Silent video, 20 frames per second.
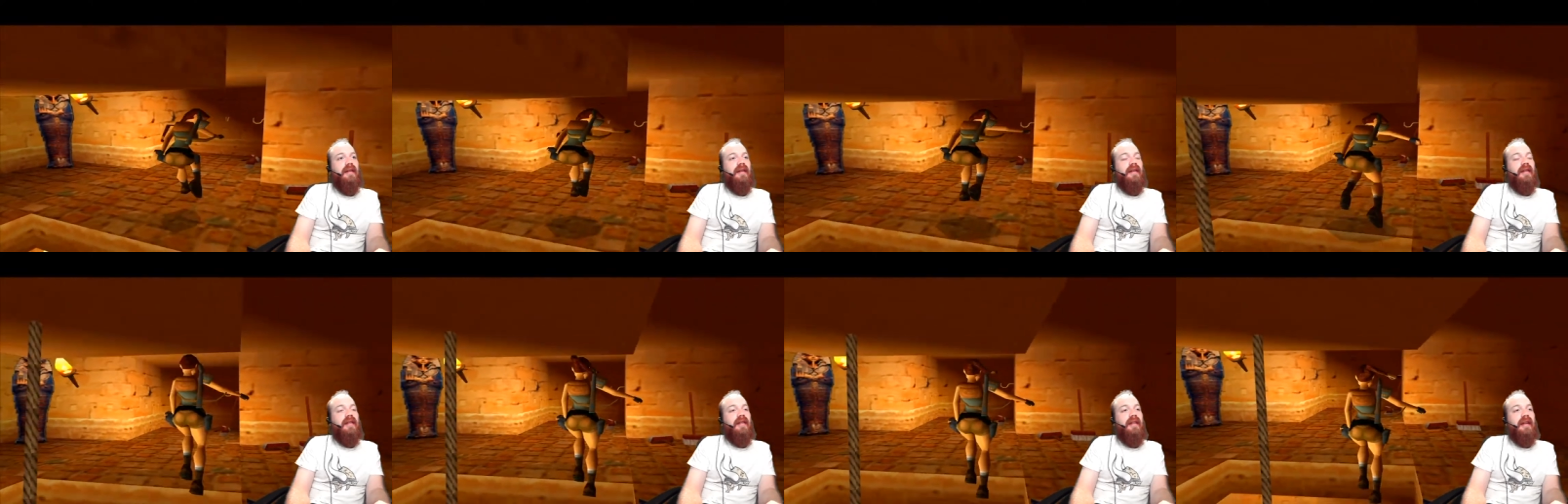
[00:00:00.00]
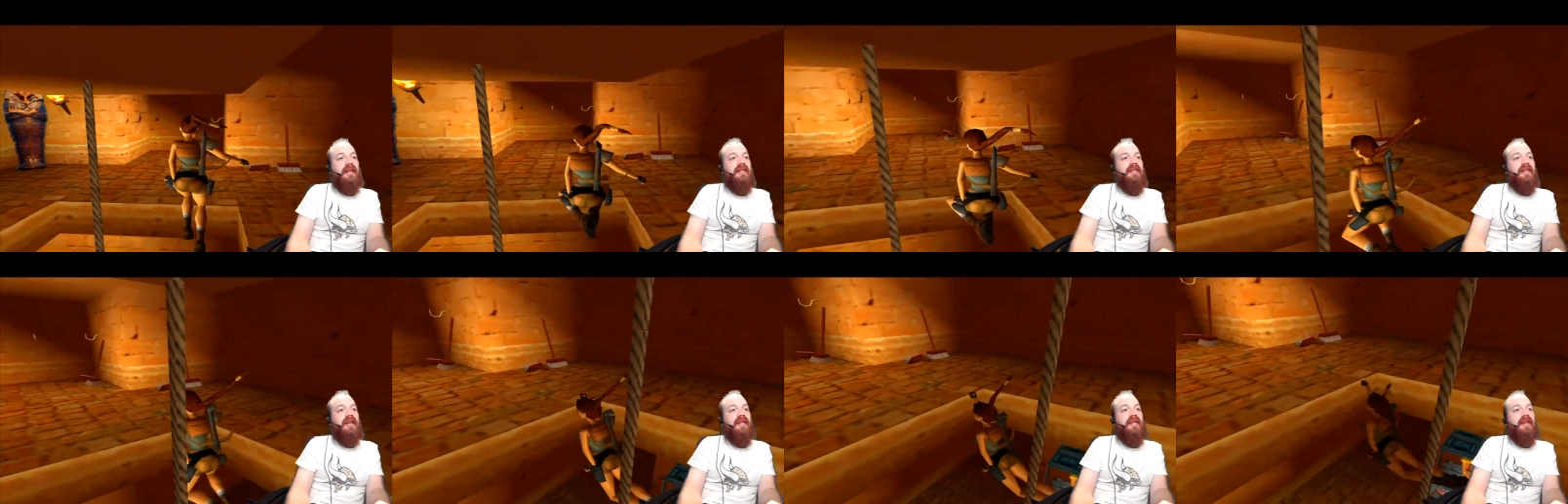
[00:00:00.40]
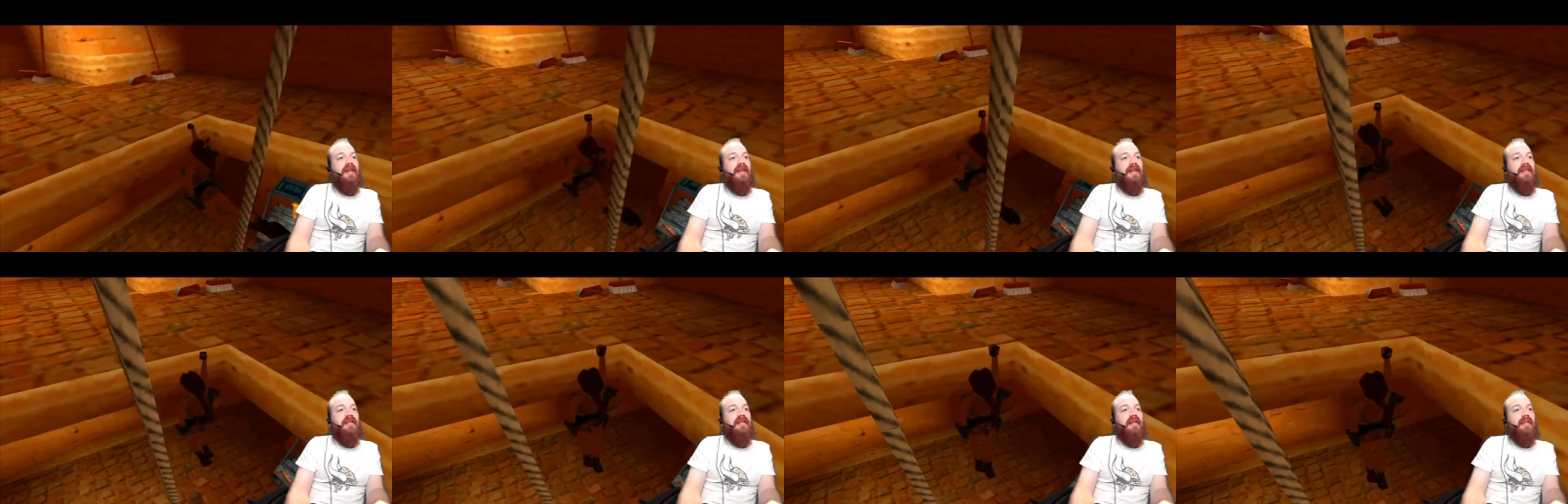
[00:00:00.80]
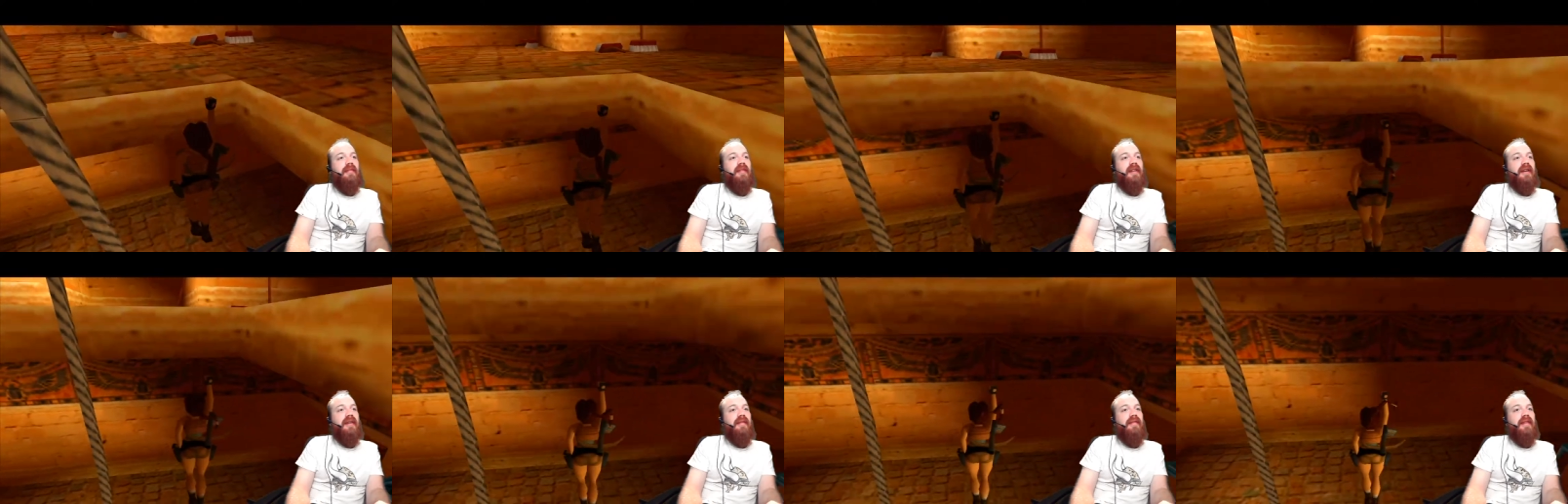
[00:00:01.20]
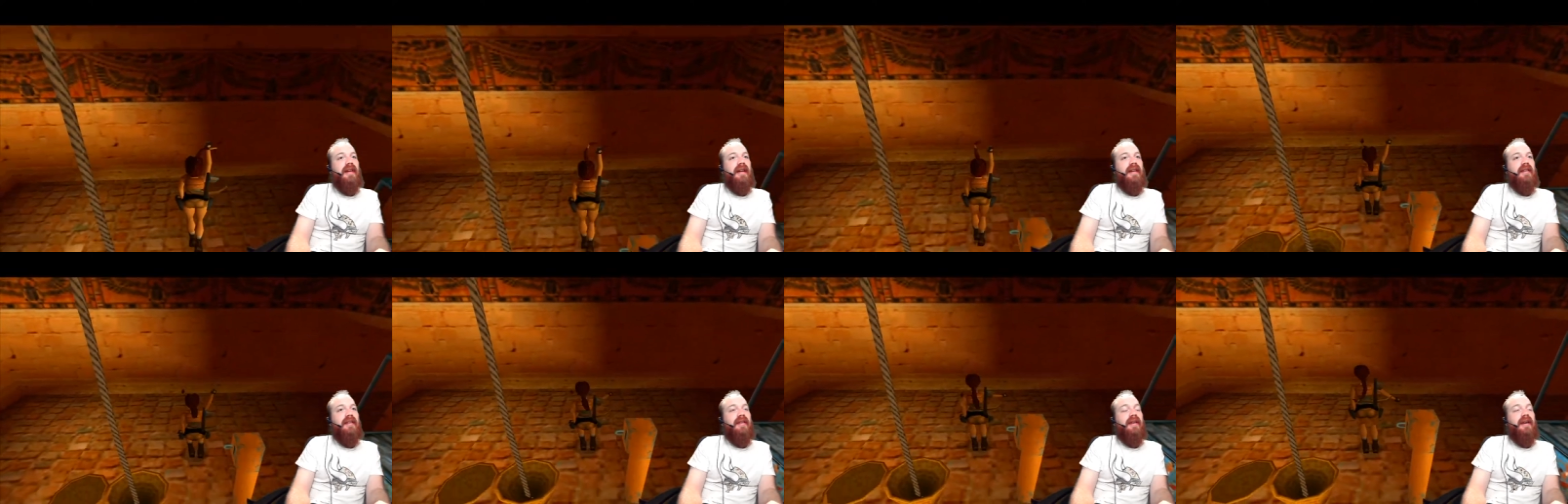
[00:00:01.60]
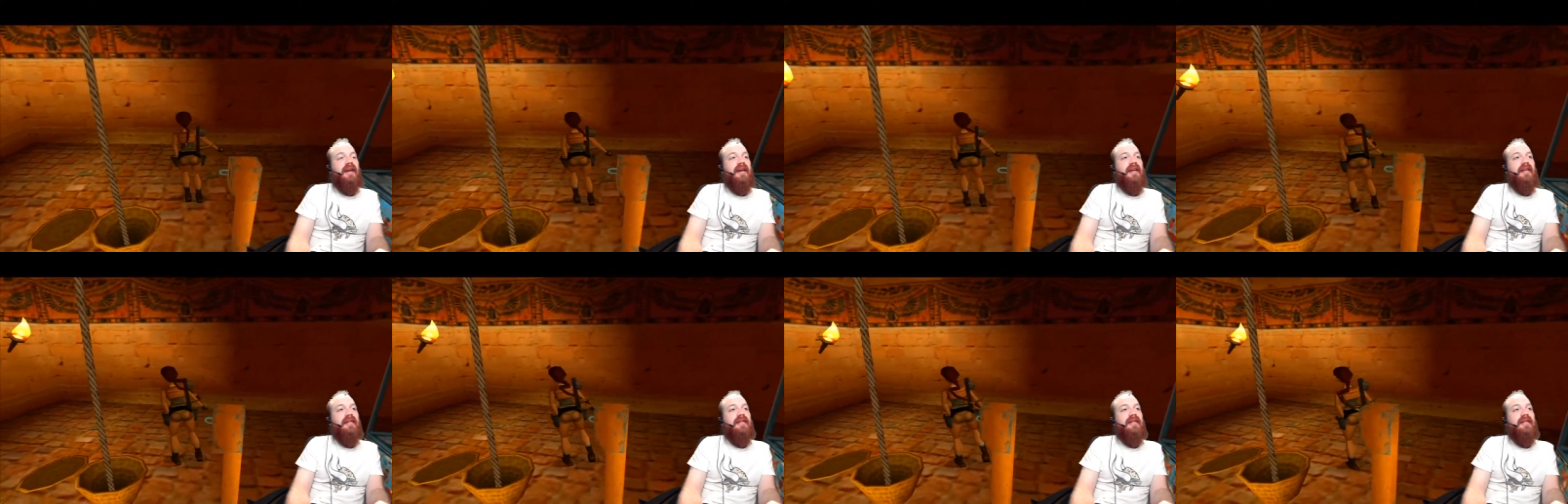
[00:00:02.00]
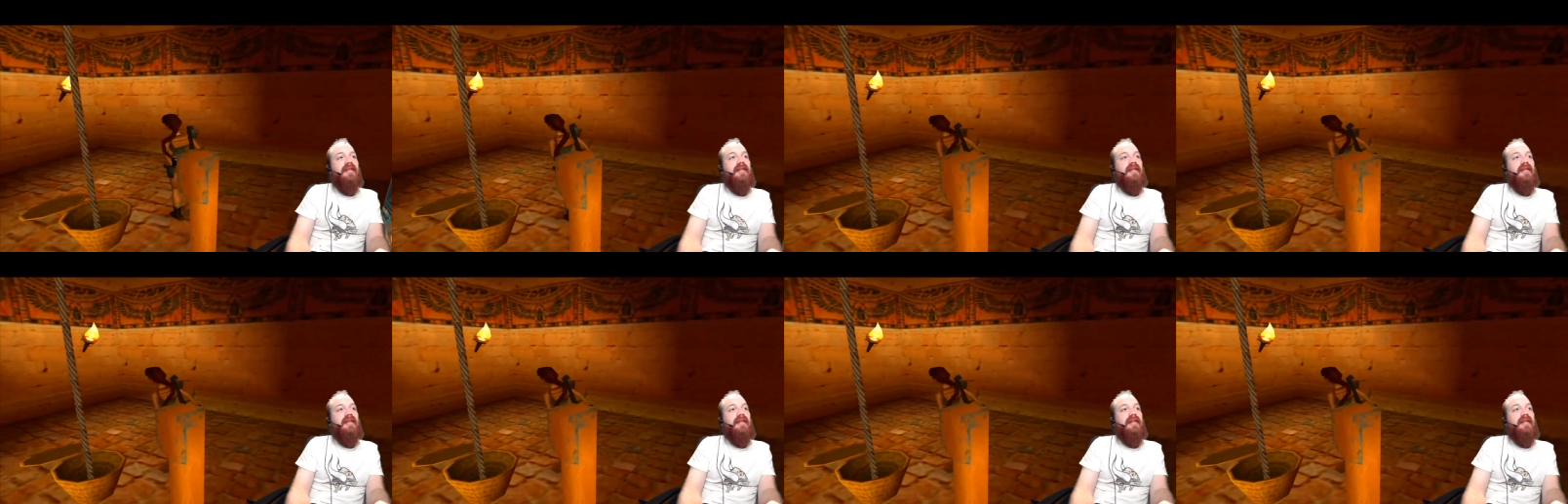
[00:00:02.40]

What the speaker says: that's definitely something of value to us.